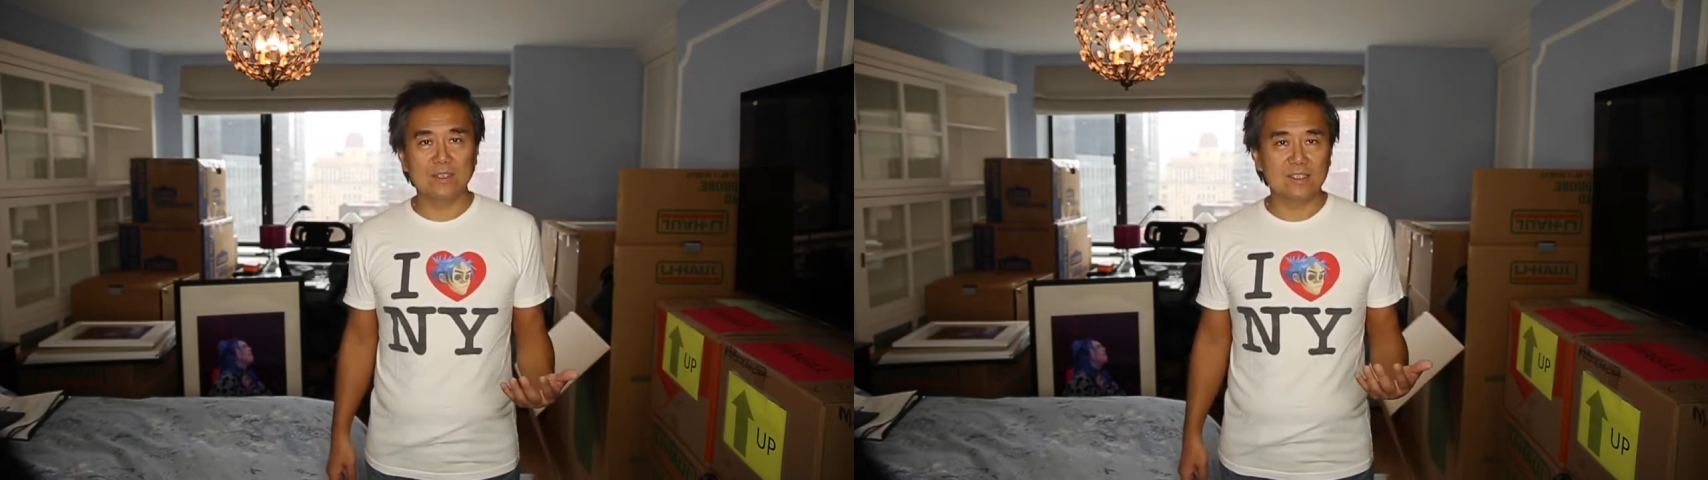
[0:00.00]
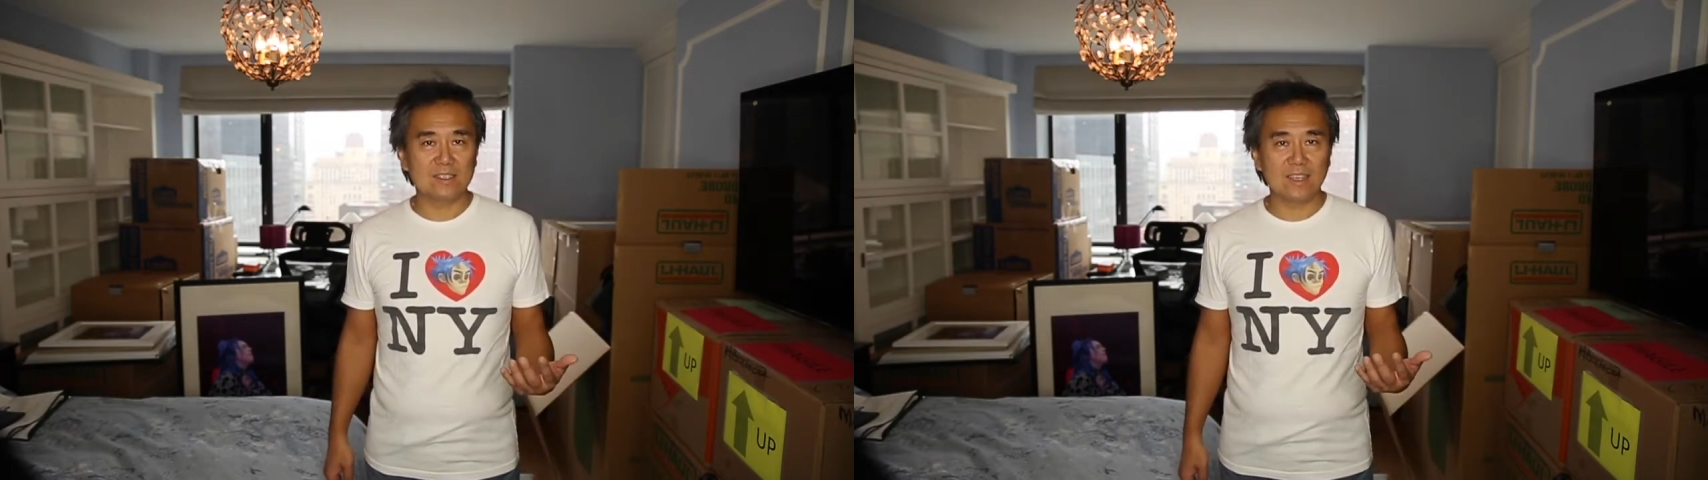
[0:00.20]

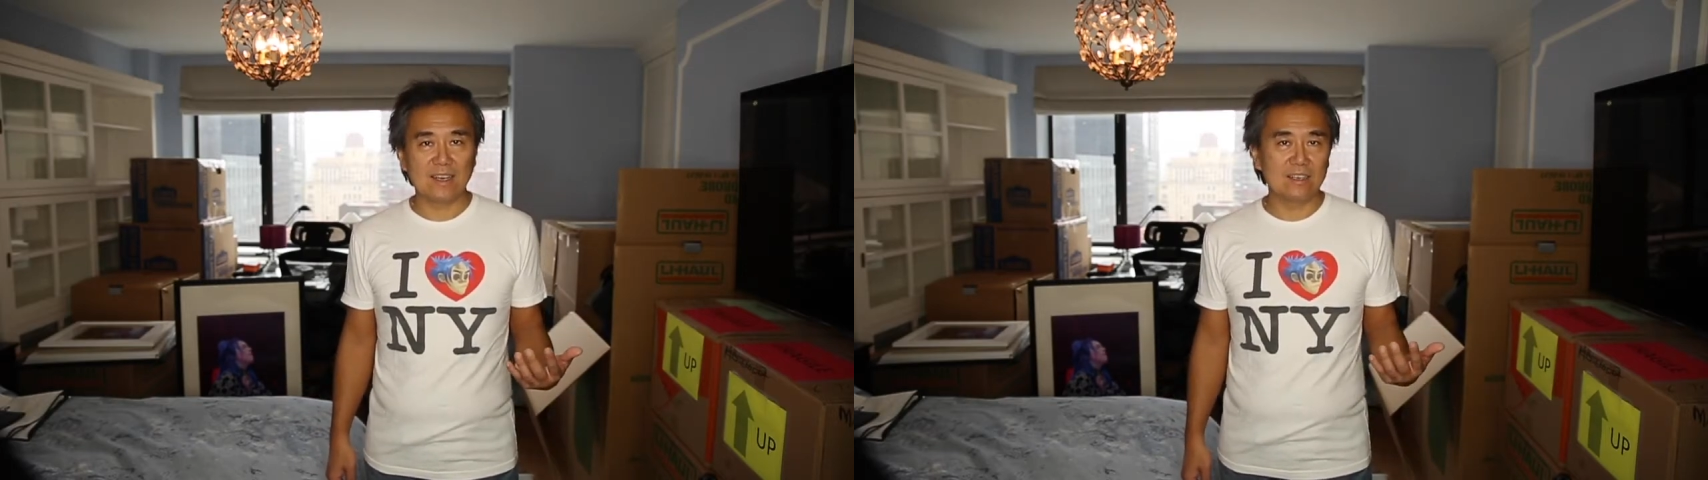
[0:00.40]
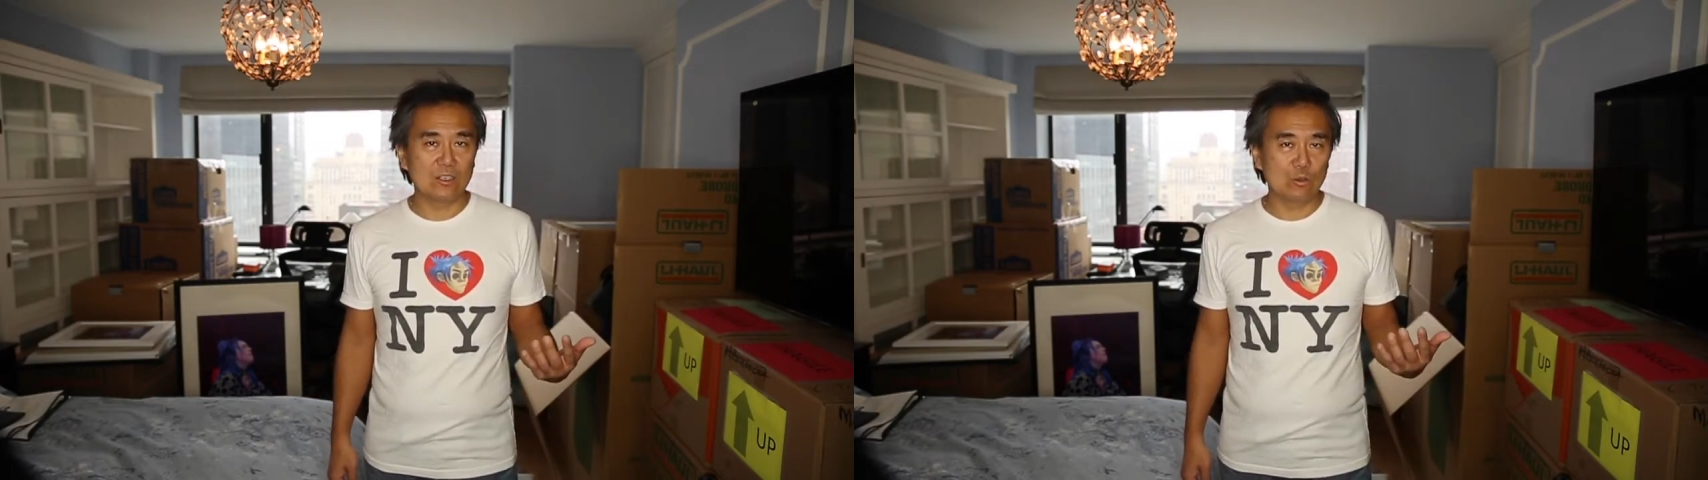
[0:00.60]
is get
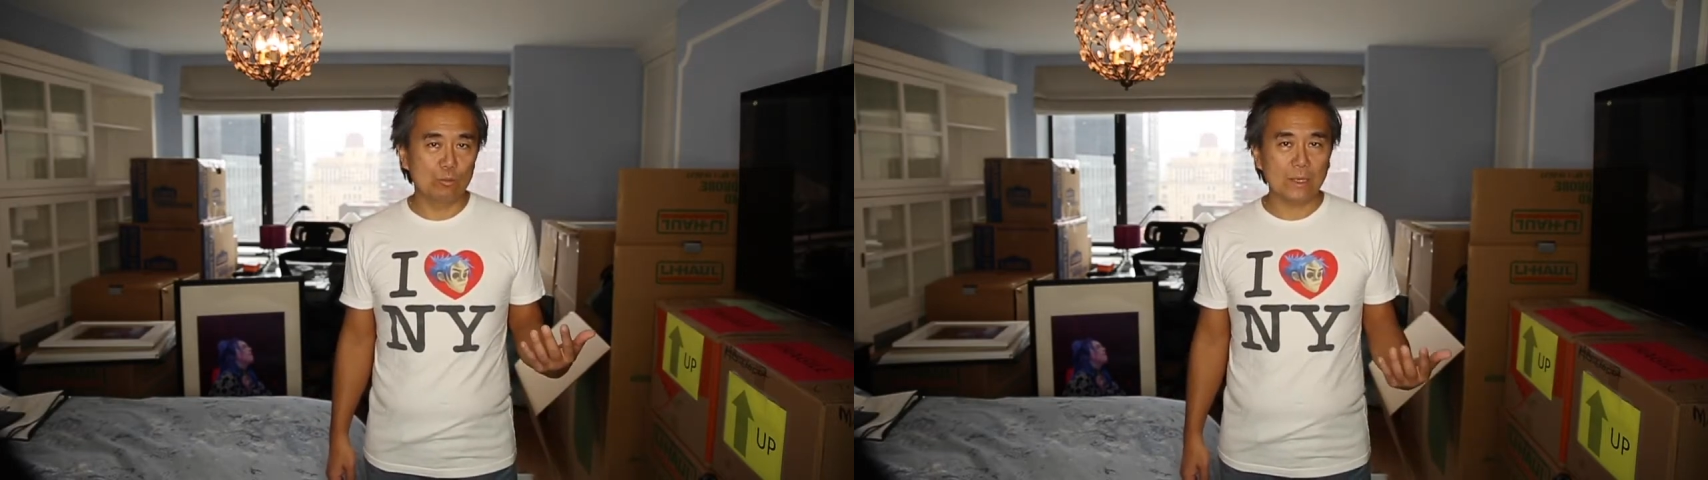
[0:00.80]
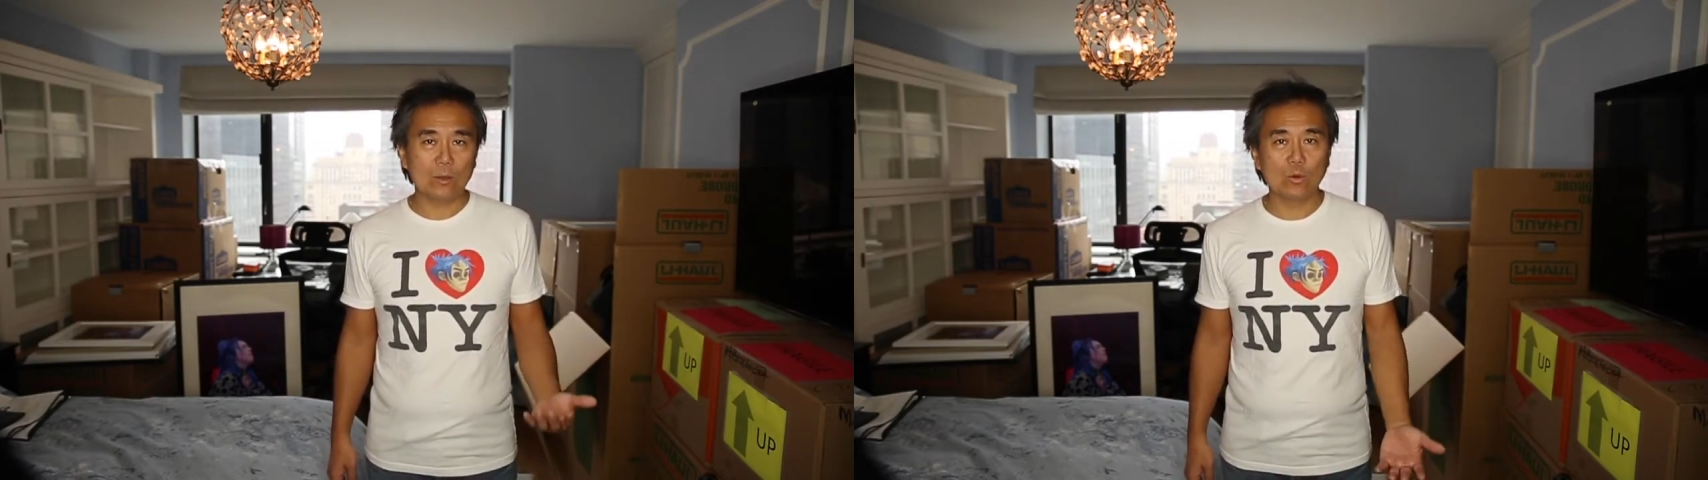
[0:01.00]
an
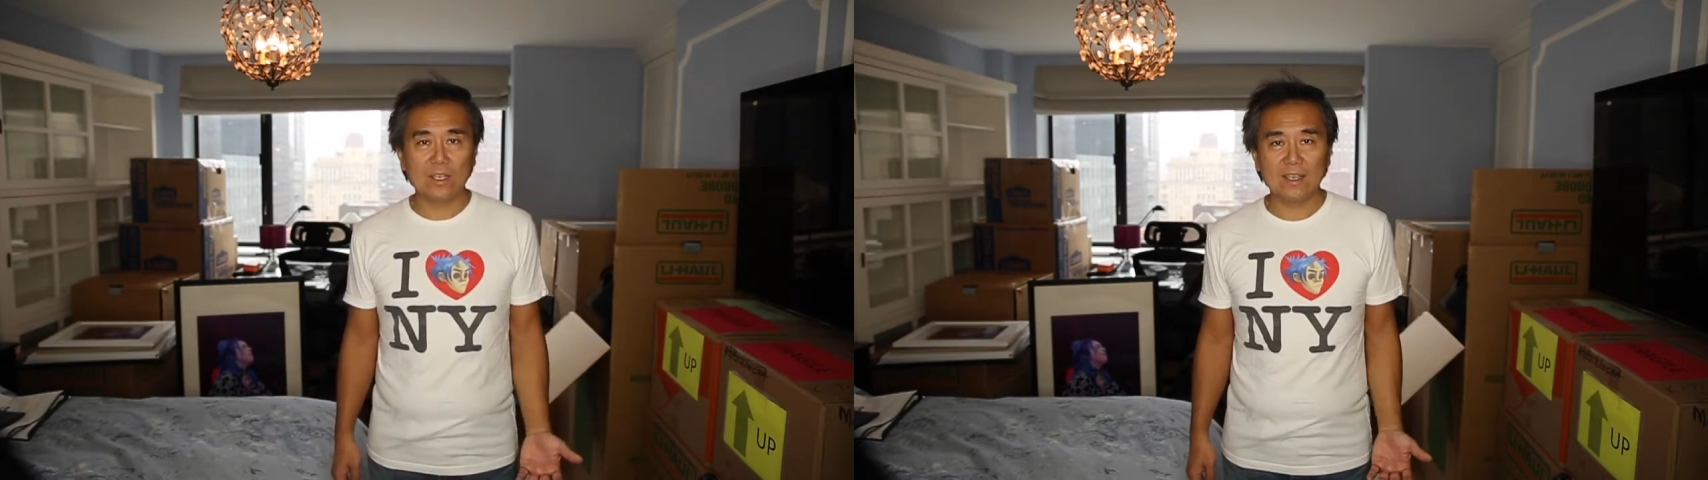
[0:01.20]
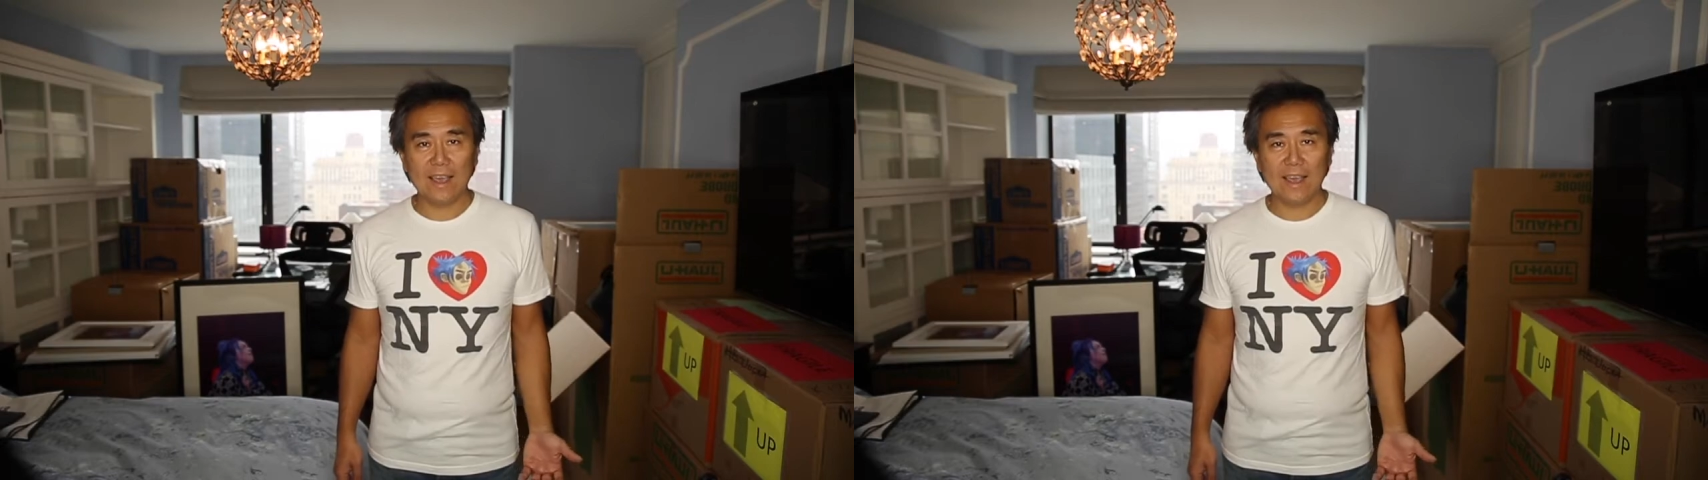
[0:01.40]
Ubiquiti